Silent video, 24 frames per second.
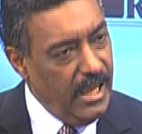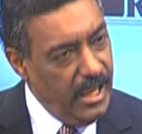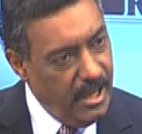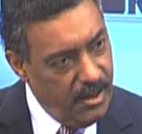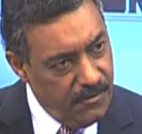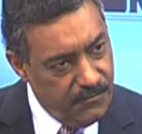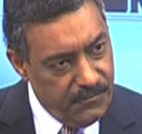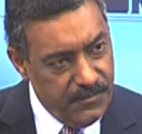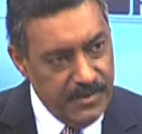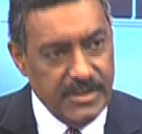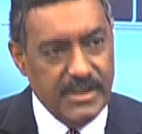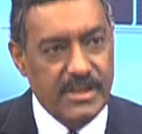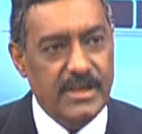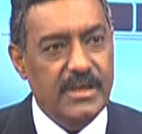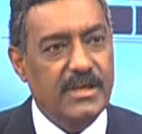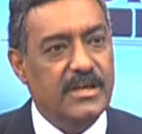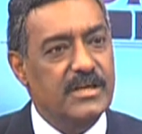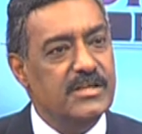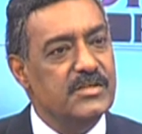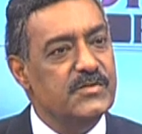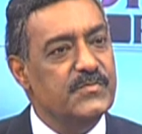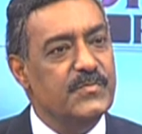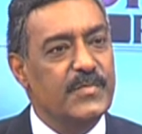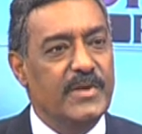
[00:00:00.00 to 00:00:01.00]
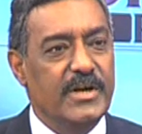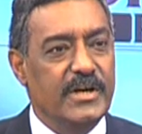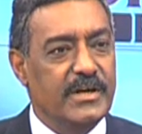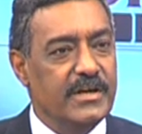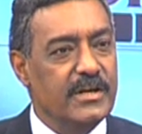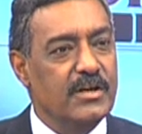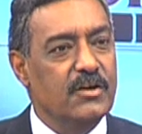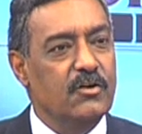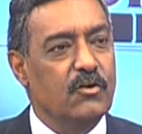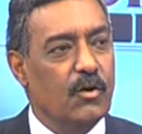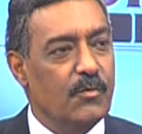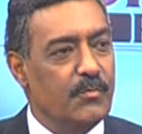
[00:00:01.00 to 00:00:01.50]
everything is built
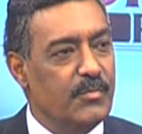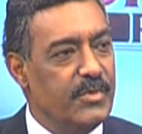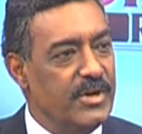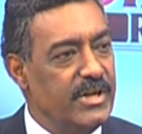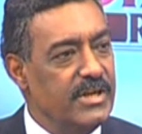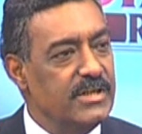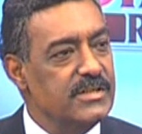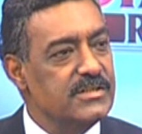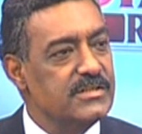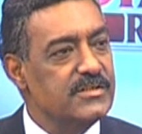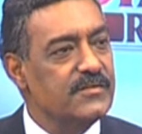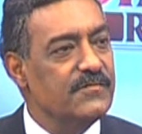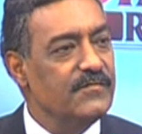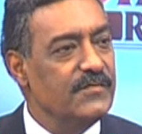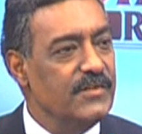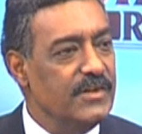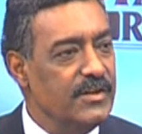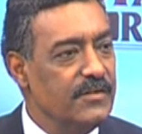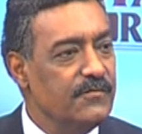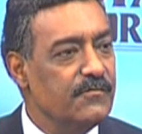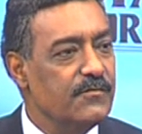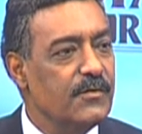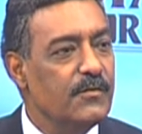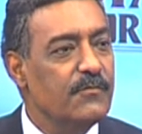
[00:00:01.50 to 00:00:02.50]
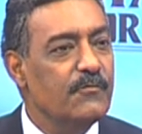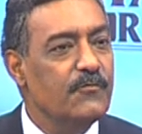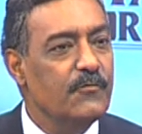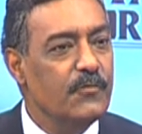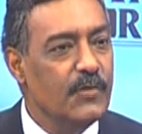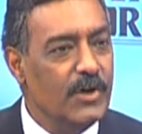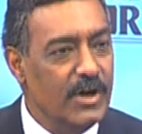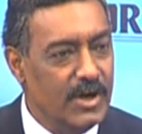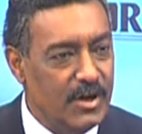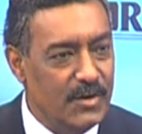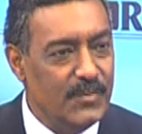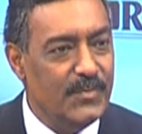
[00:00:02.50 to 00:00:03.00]
in comprehensively, from
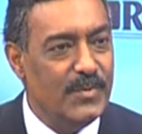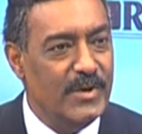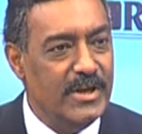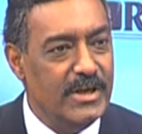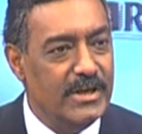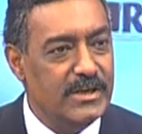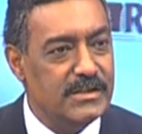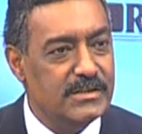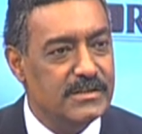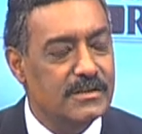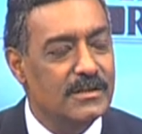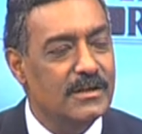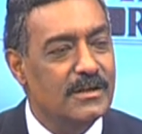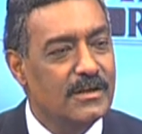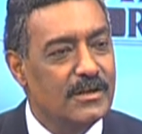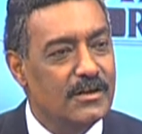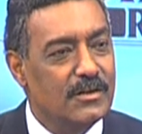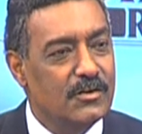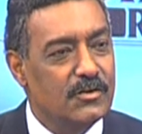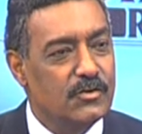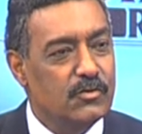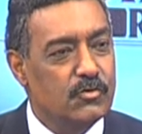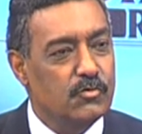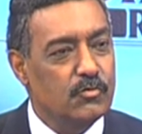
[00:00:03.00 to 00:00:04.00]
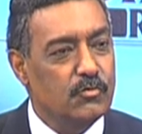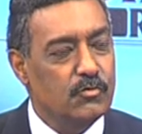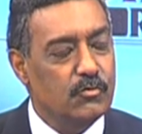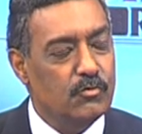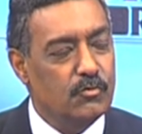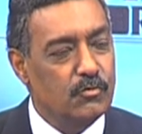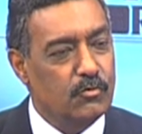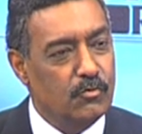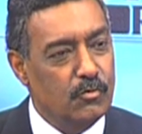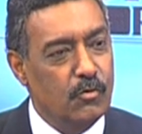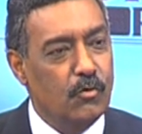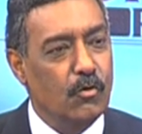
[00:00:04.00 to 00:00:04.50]
workplace
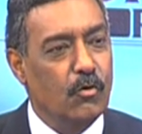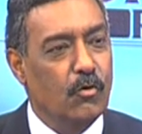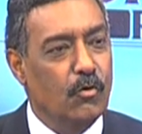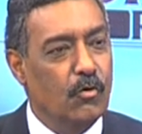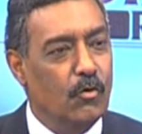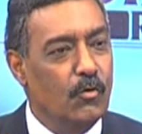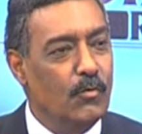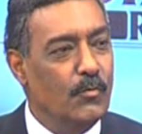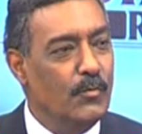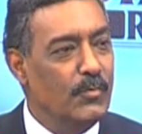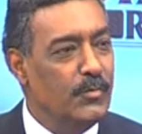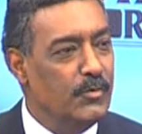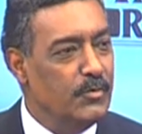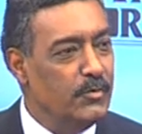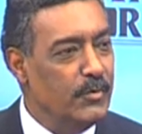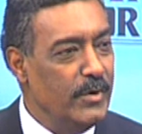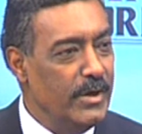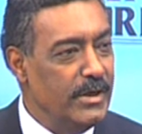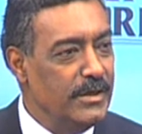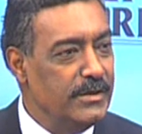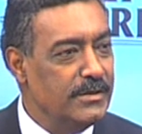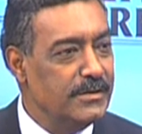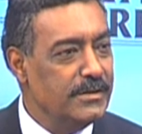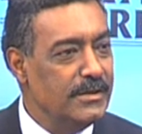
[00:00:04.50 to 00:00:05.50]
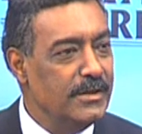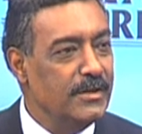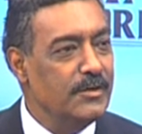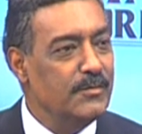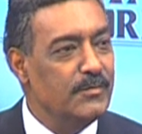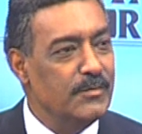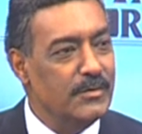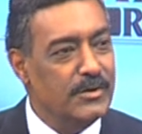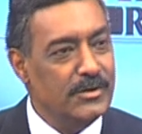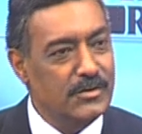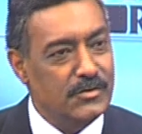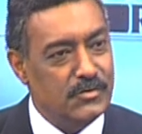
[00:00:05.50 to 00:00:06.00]
to home to
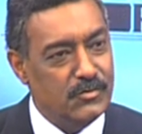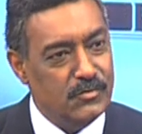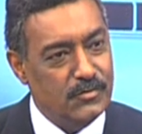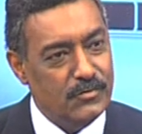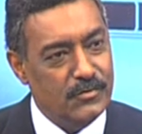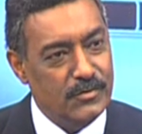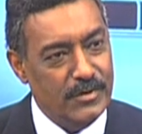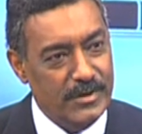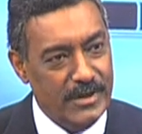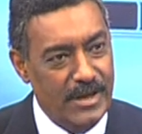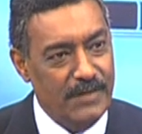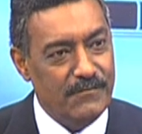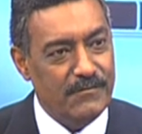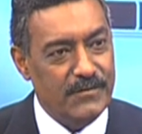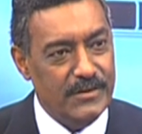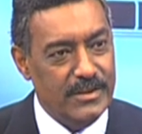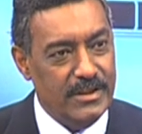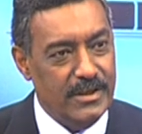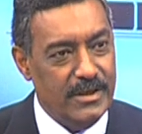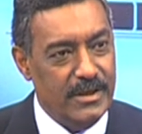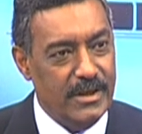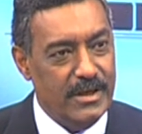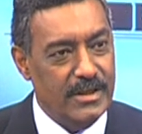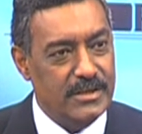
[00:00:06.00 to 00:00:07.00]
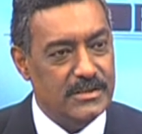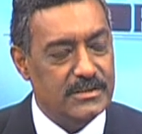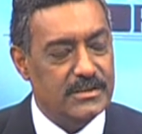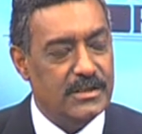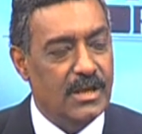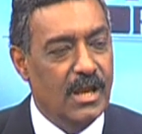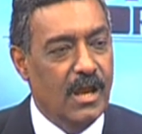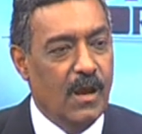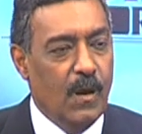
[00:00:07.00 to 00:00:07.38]
entertainment to everything else.